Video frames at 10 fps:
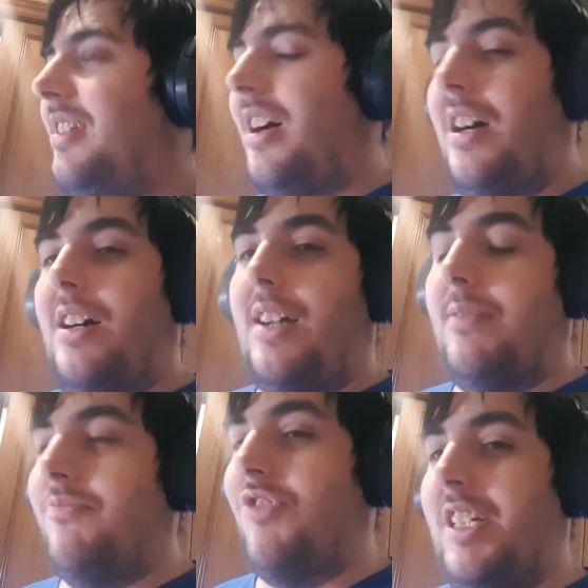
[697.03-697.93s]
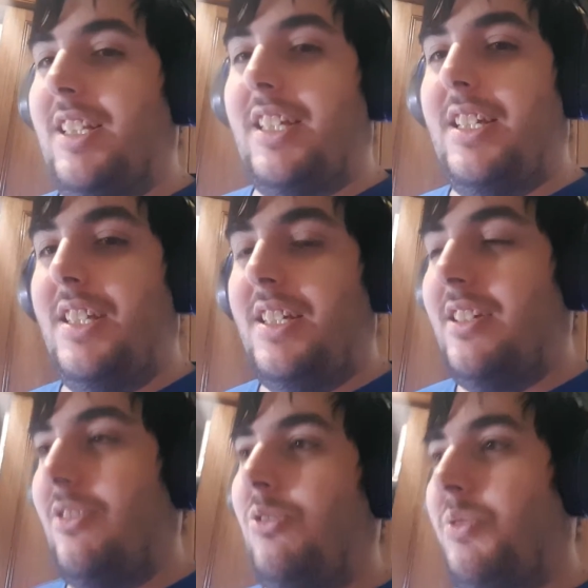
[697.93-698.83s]
I'm really
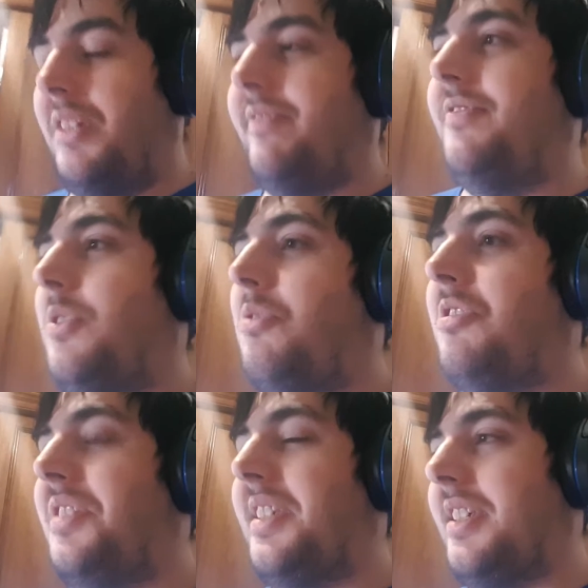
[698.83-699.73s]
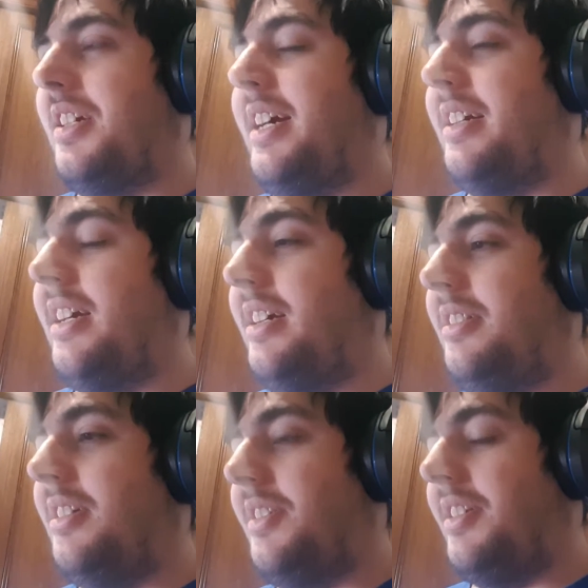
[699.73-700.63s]
looking forward to see how you
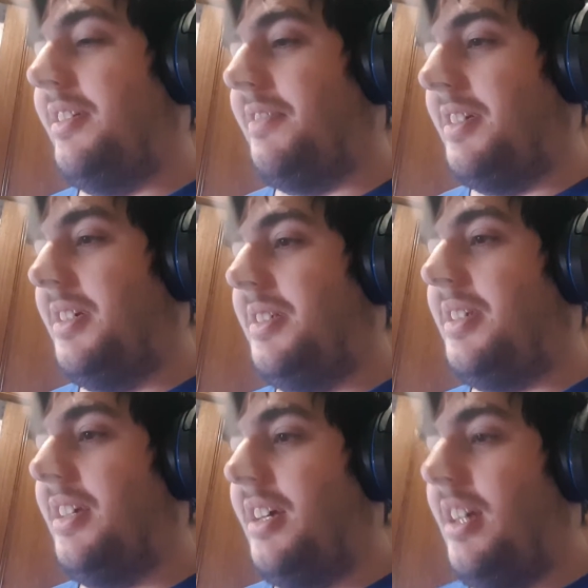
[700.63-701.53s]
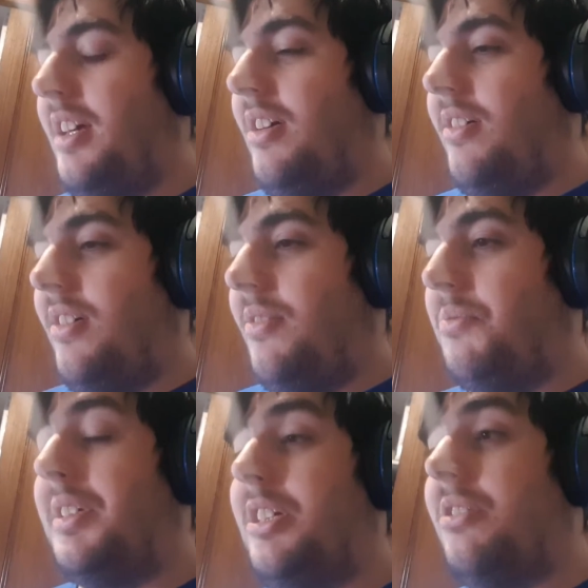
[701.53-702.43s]
end this series.
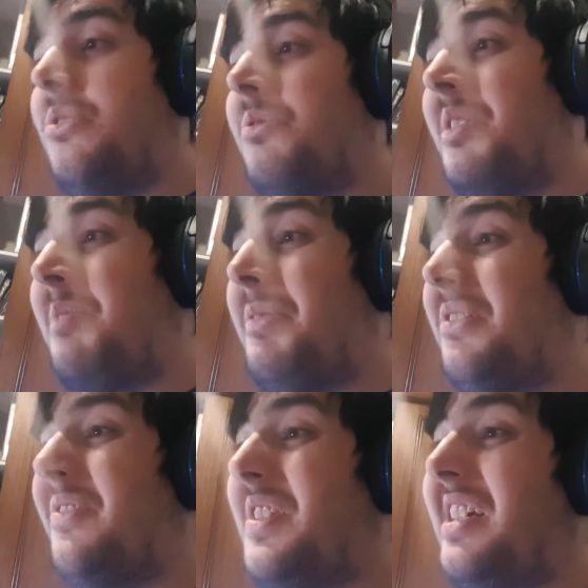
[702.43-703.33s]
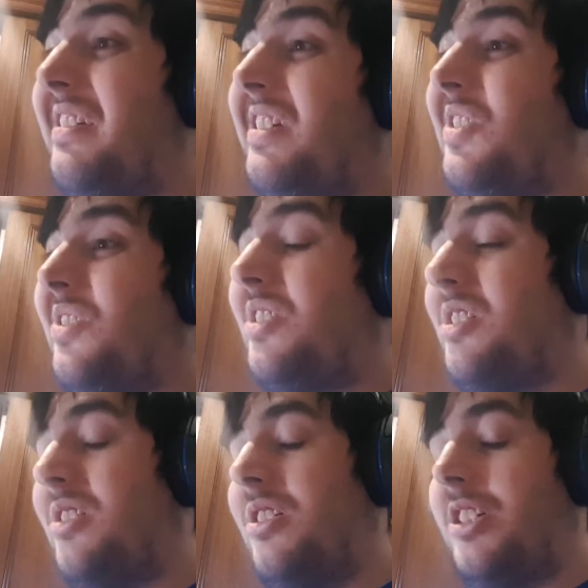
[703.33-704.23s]
Whether you do a spin-off series or
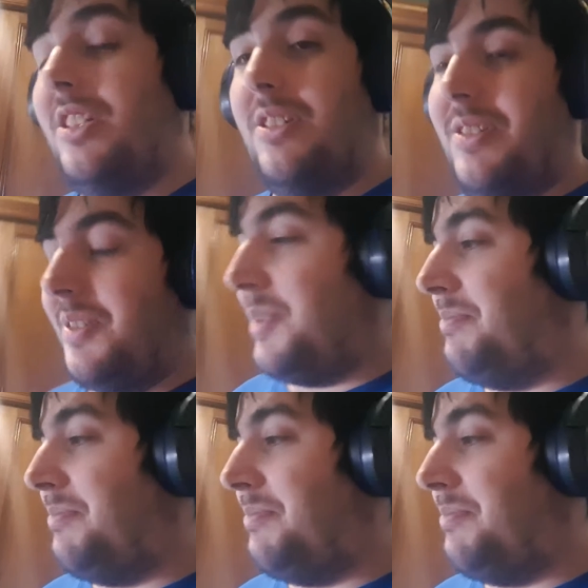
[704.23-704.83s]
not, God knows.